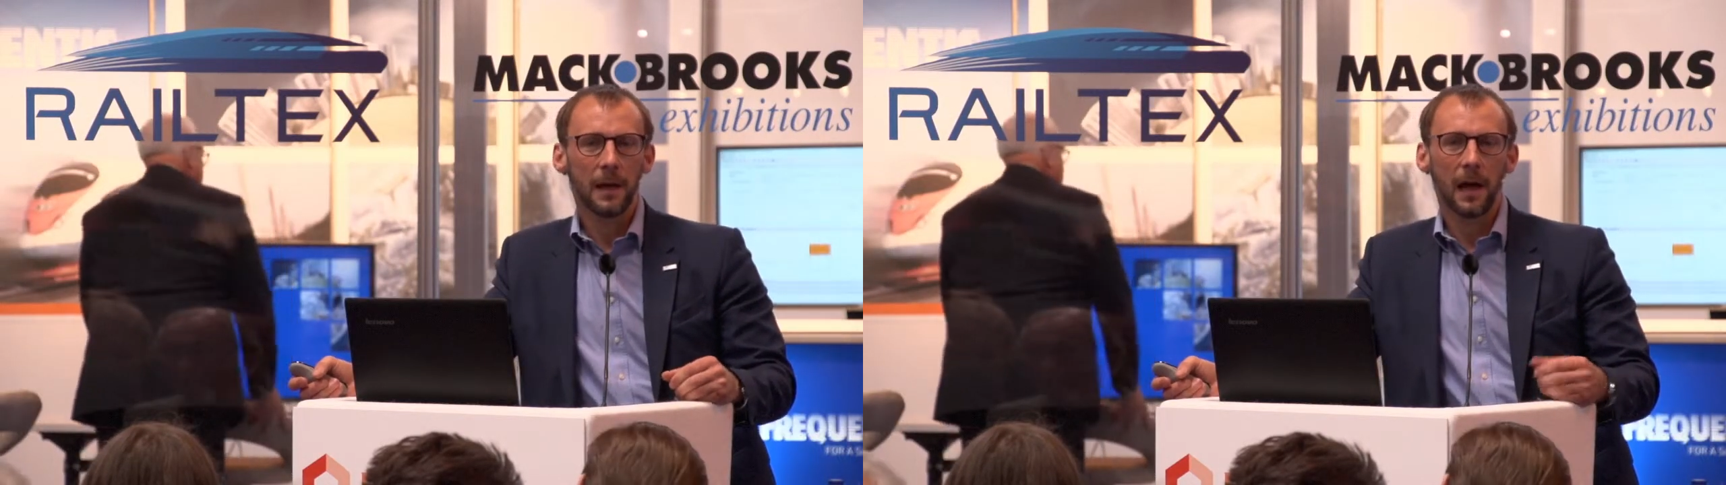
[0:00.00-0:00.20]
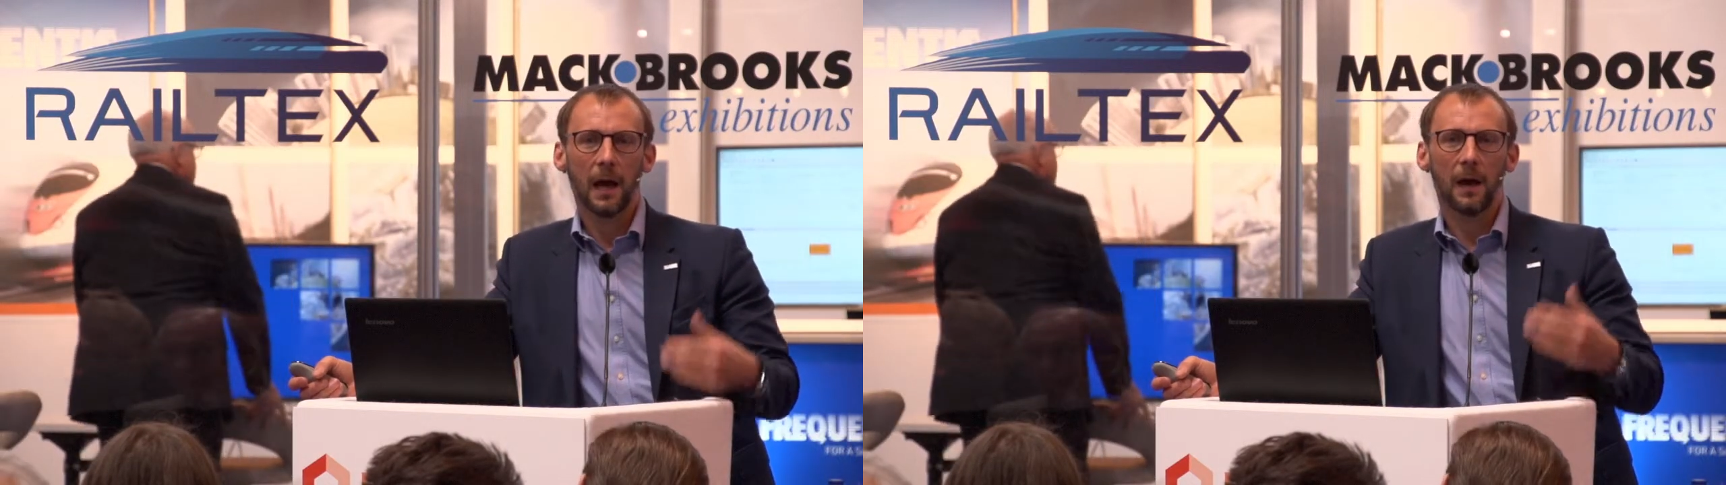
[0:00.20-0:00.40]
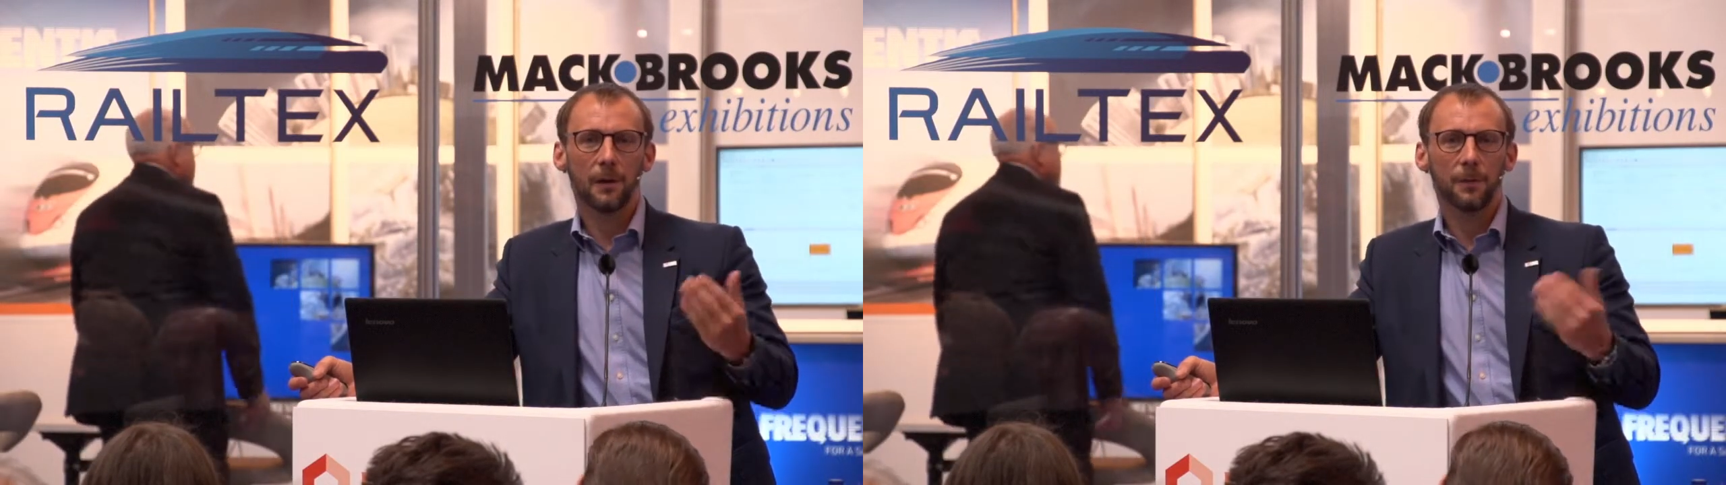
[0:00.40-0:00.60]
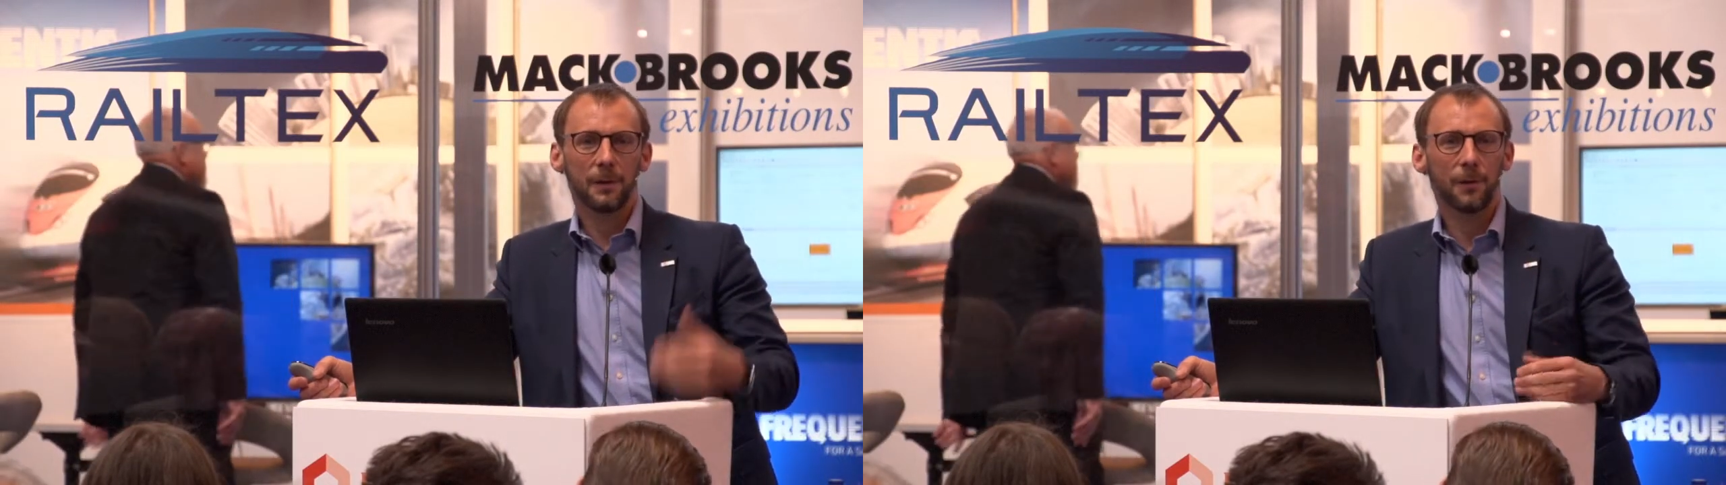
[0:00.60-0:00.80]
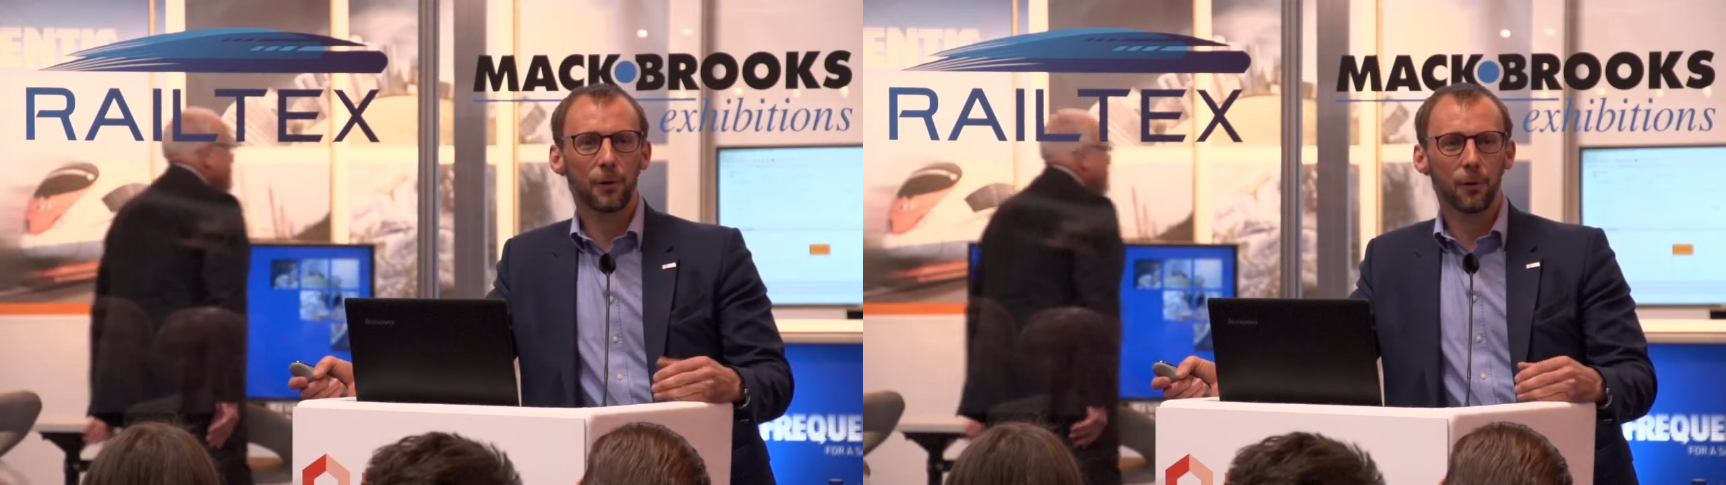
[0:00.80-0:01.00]

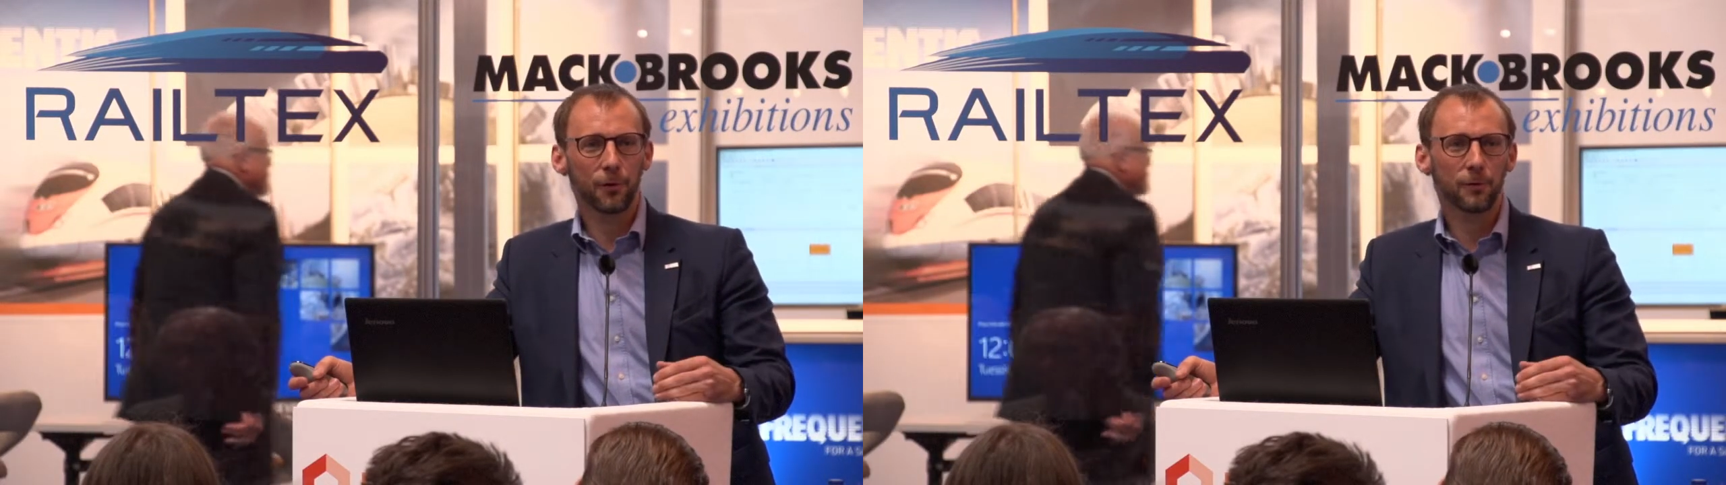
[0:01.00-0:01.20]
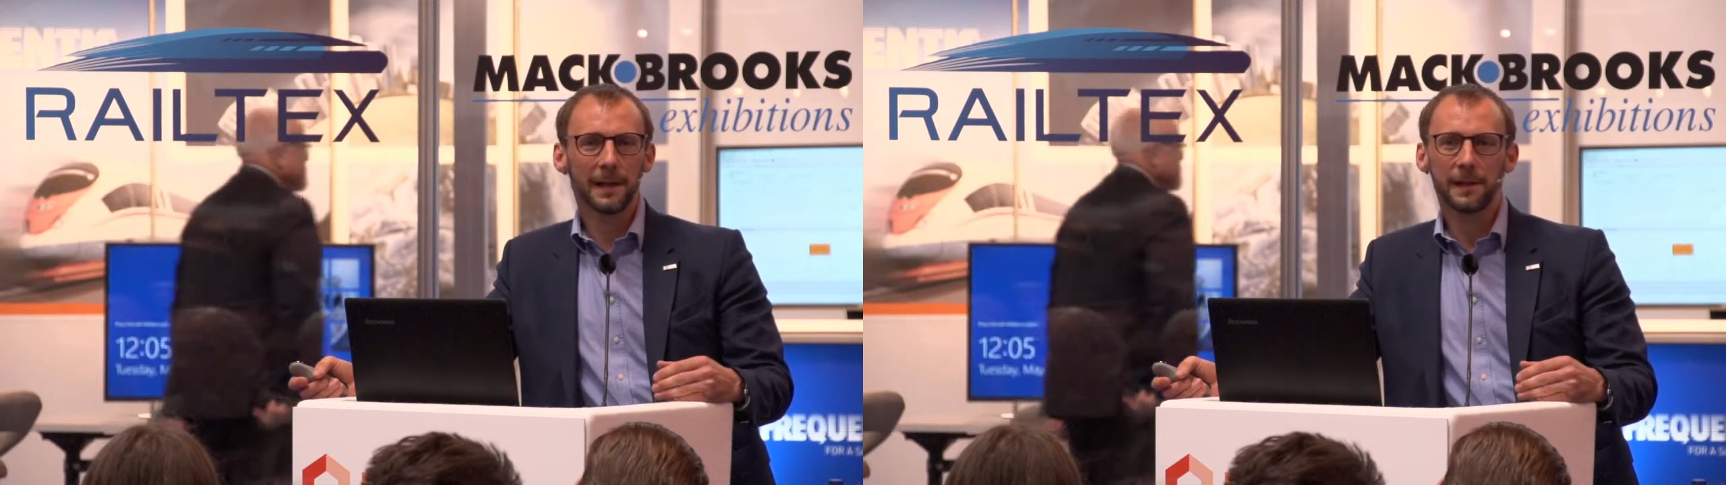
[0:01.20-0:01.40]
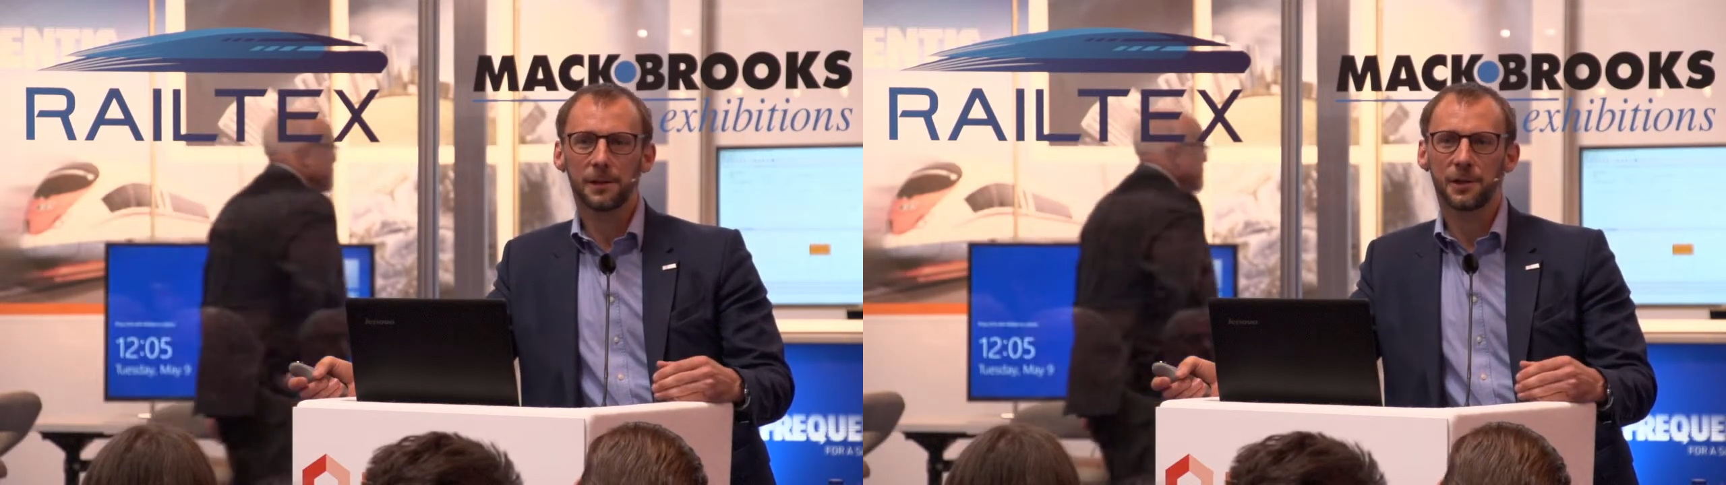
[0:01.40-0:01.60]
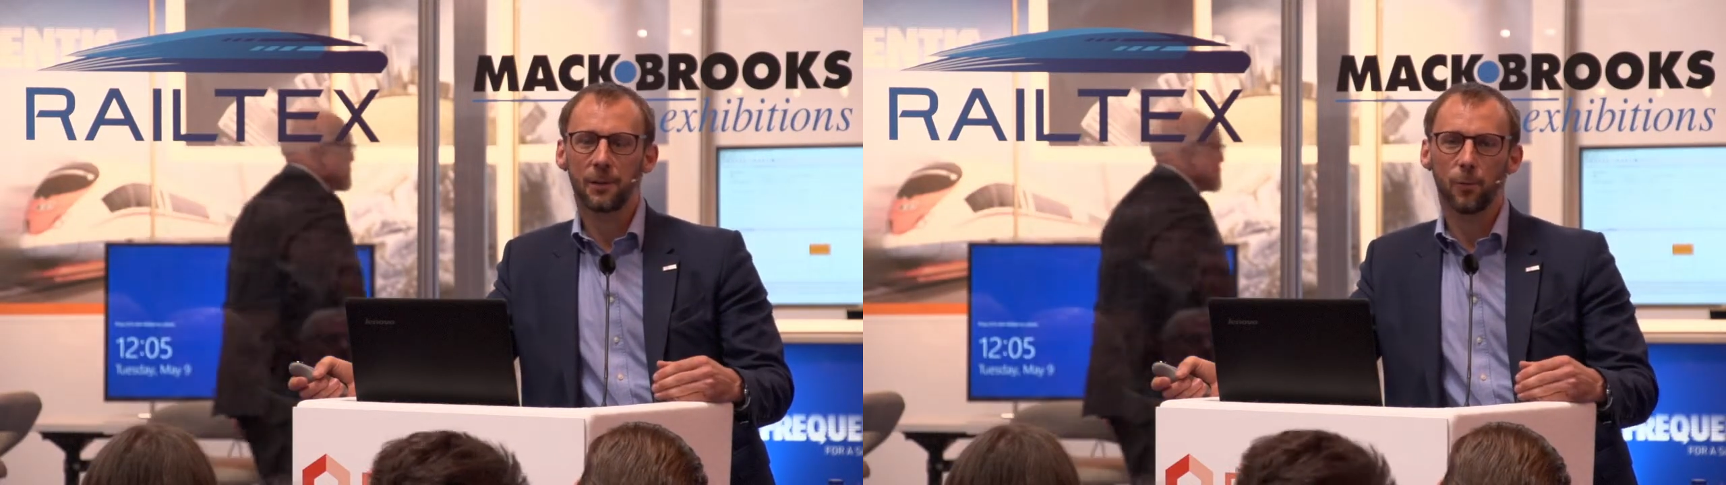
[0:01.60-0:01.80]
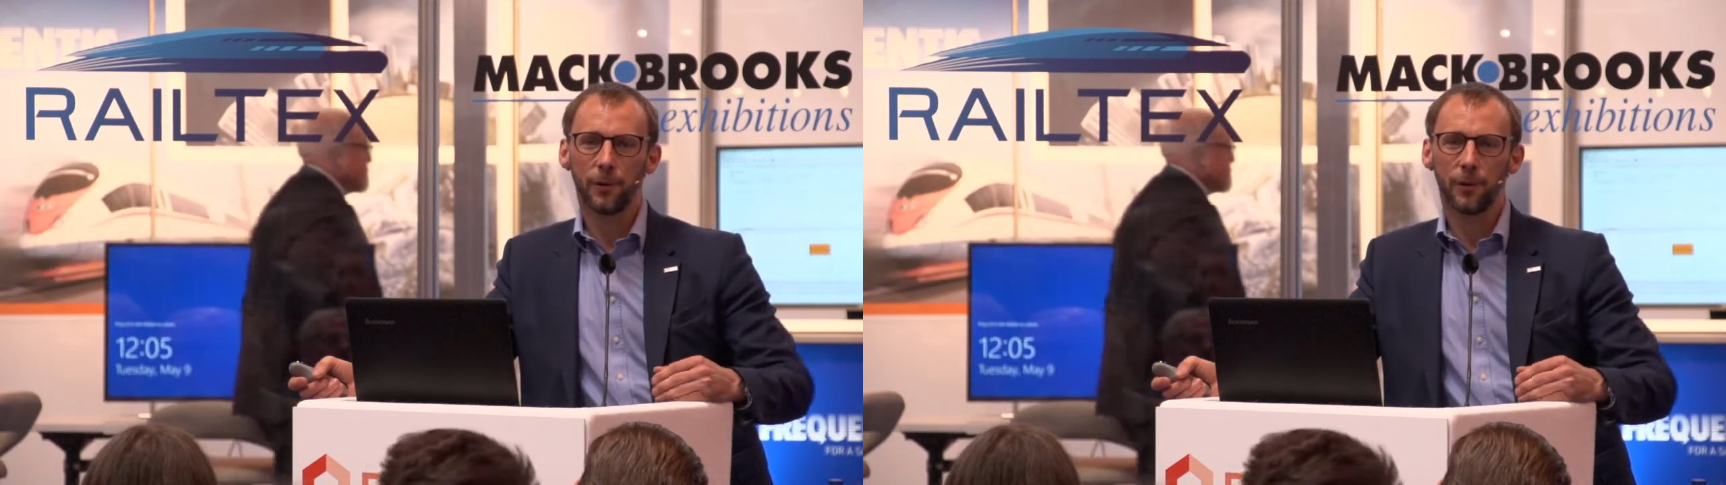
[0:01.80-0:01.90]
If you Google leadership,